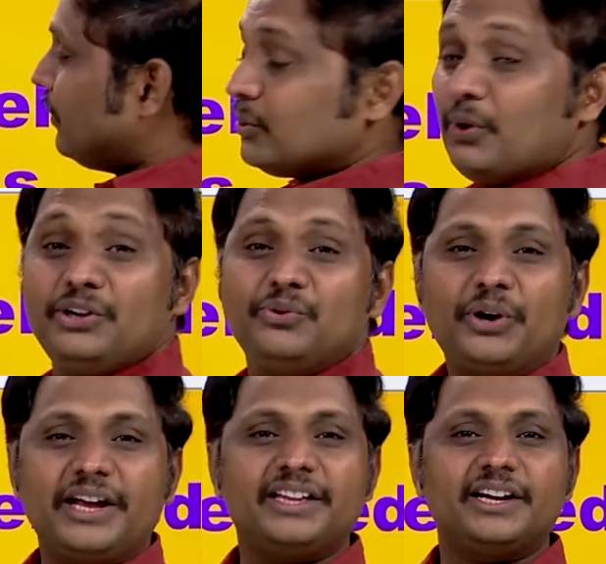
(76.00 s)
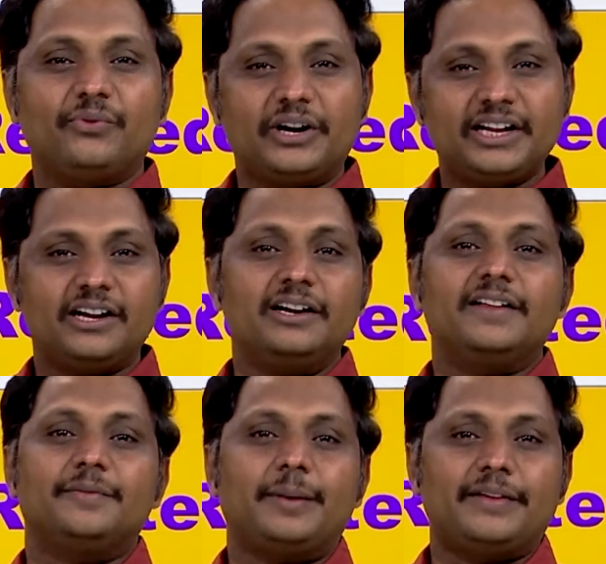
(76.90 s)
are going to take that vertical
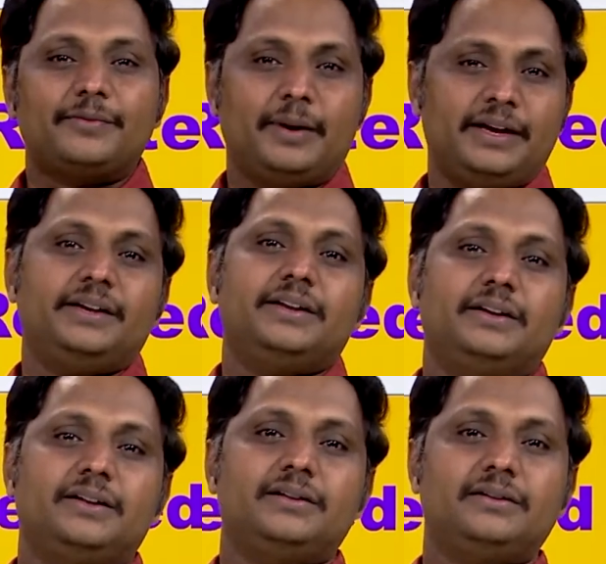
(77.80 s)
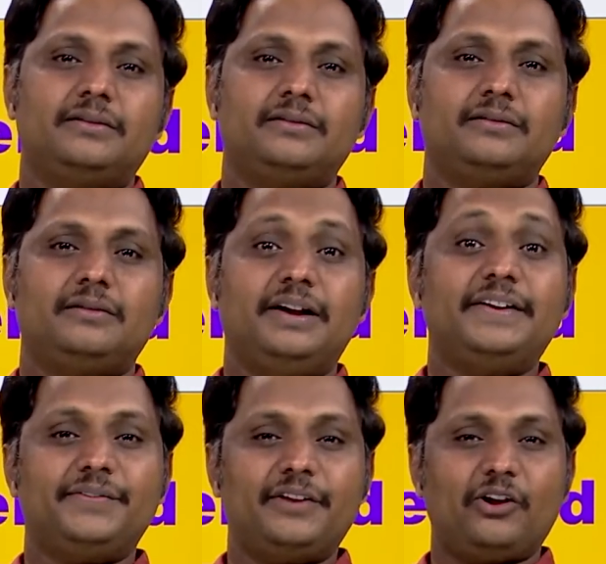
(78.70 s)
displacement,
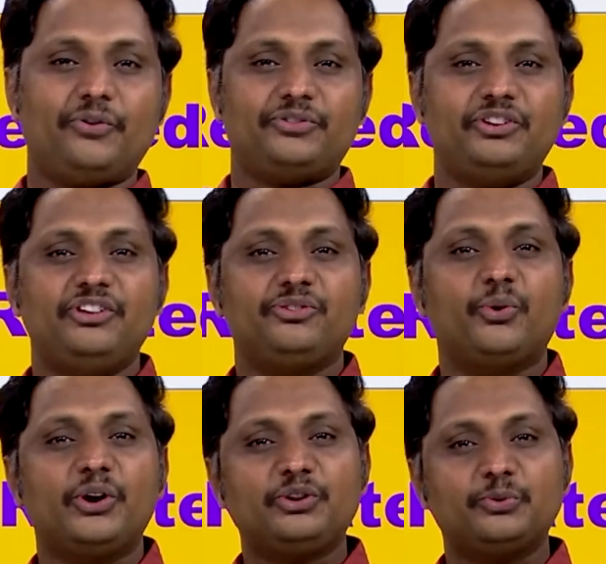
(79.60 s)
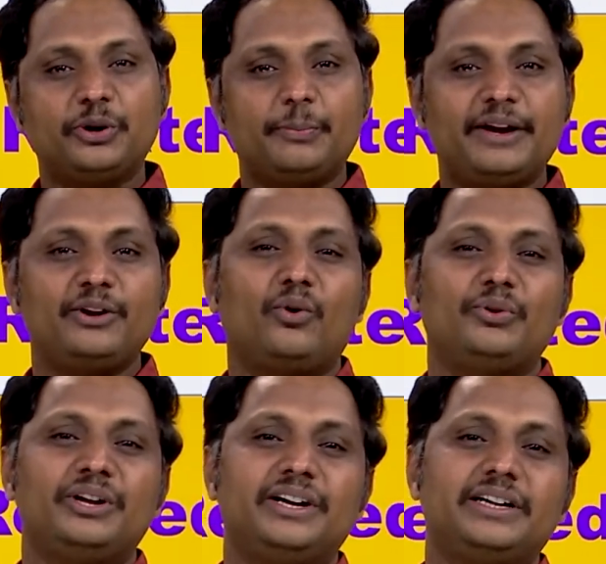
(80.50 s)
its velocity is going to depend on
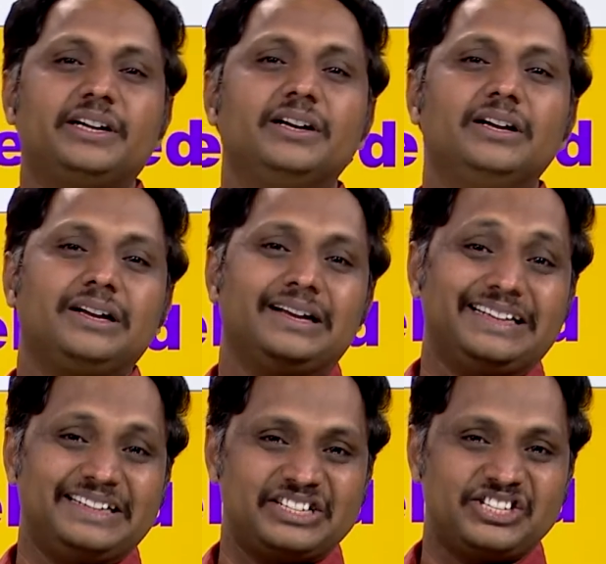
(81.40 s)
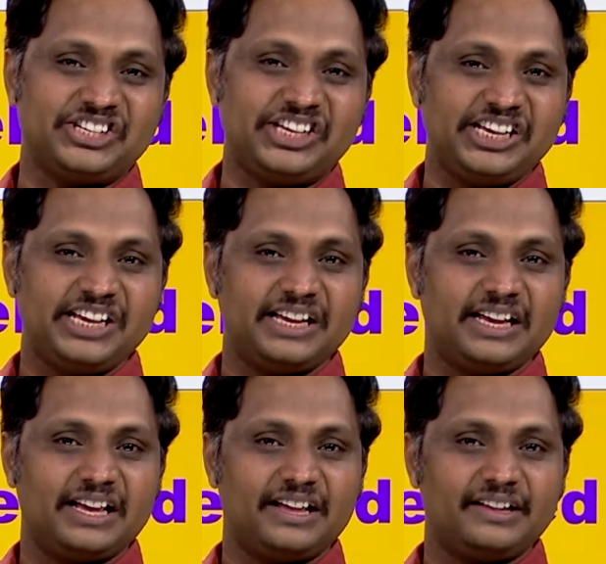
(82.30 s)
that g,
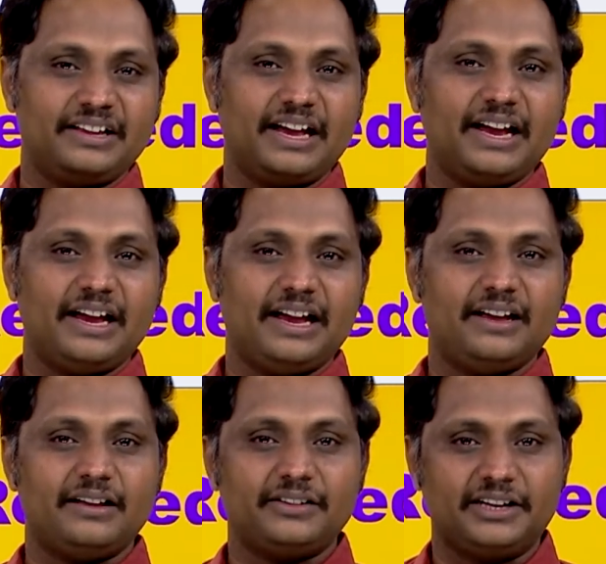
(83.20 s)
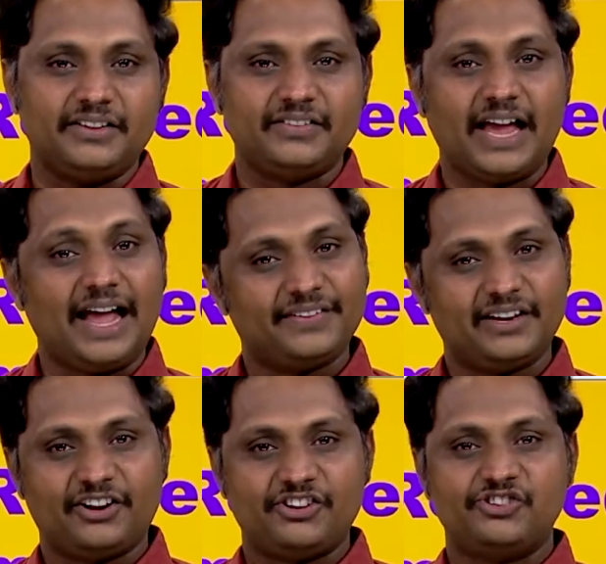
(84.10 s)
that is
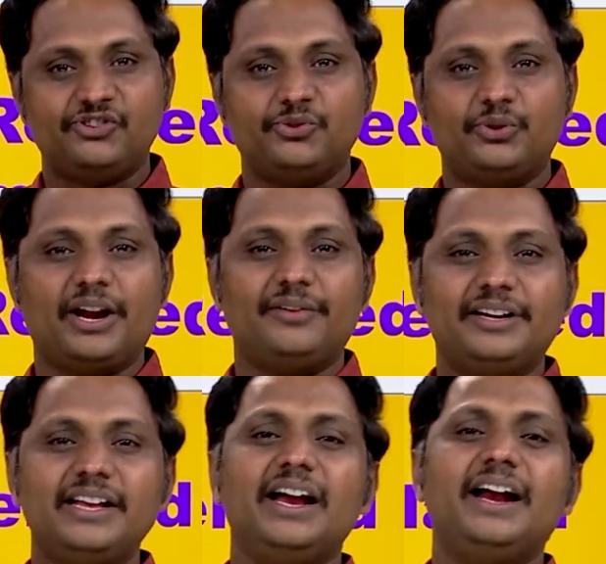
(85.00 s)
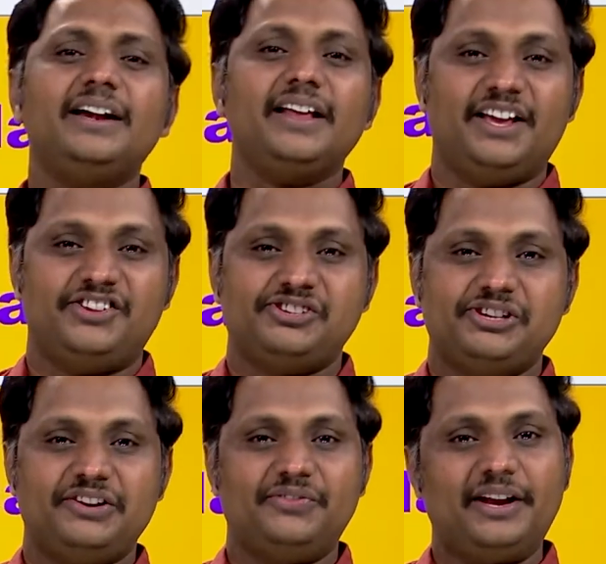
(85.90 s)
acceleration due to gravity, and h,
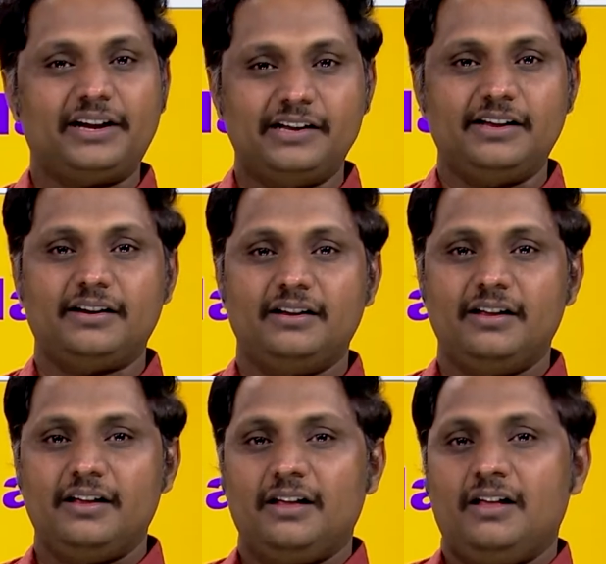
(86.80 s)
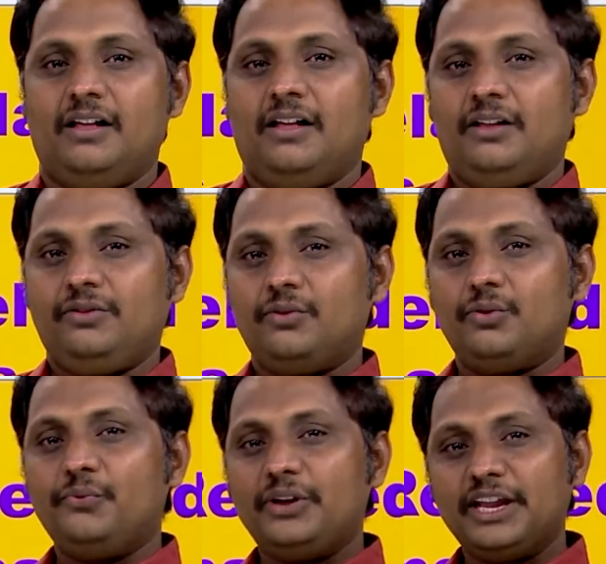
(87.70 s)
it is very clear. So,
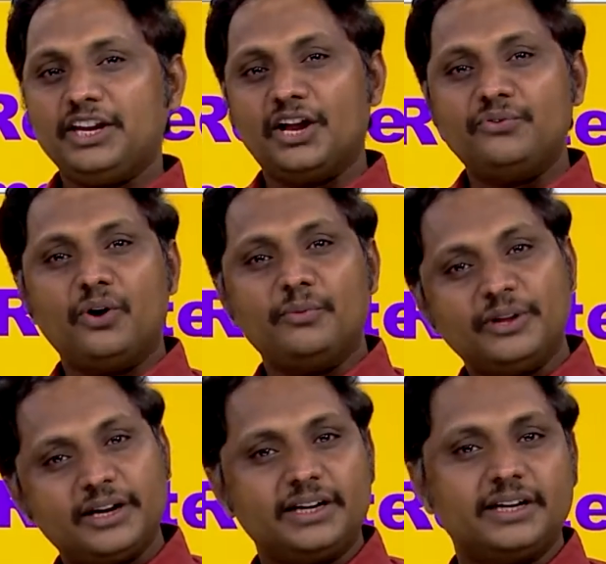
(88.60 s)
we can confirm that